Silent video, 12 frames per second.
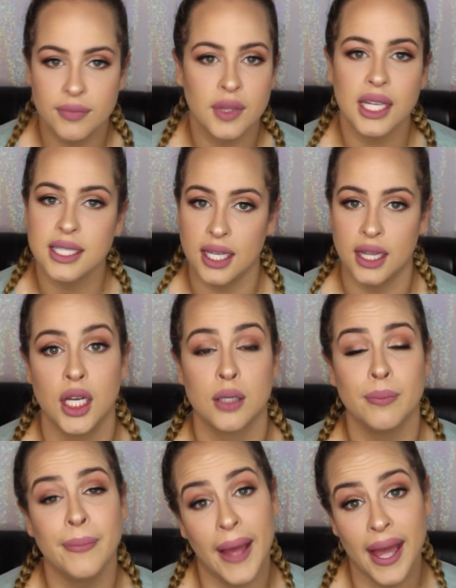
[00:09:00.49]
They
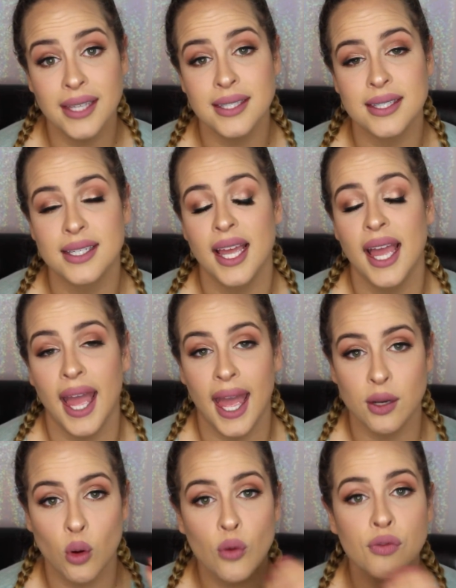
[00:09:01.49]
their best,
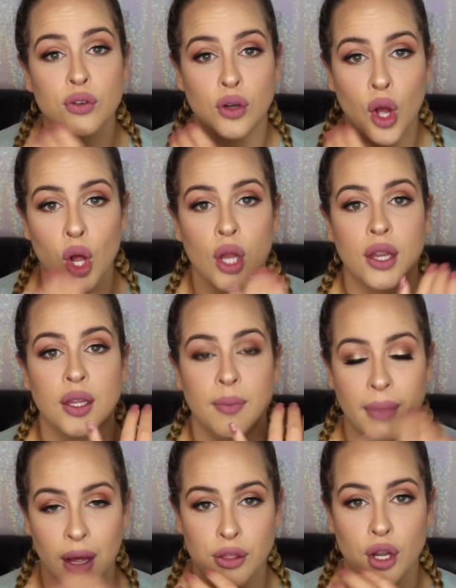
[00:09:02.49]
and overall the
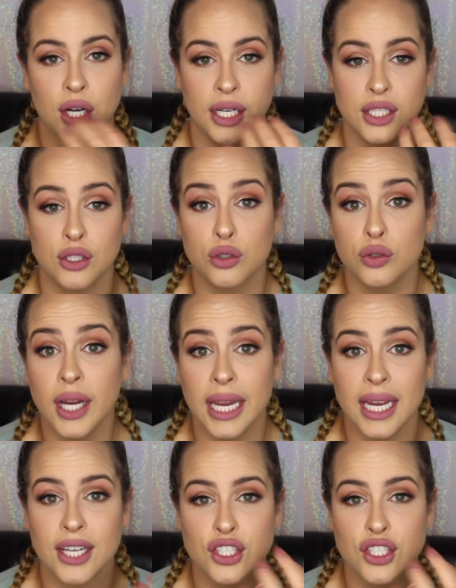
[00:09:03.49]
mouth guard is great.